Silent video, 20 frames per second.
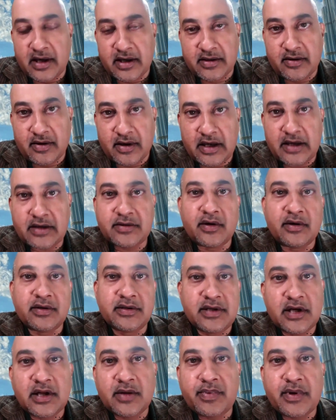Act. Okay, so in
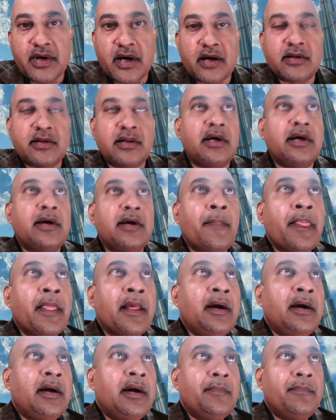GDPR the
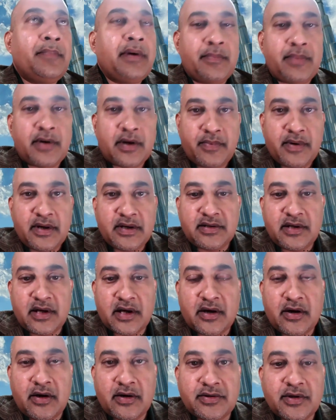paper-based
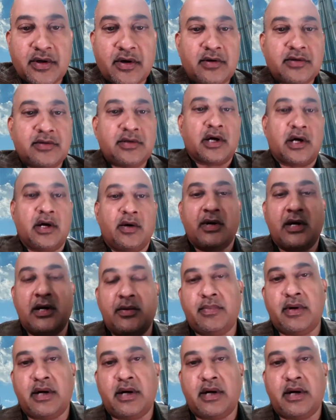records are also covered,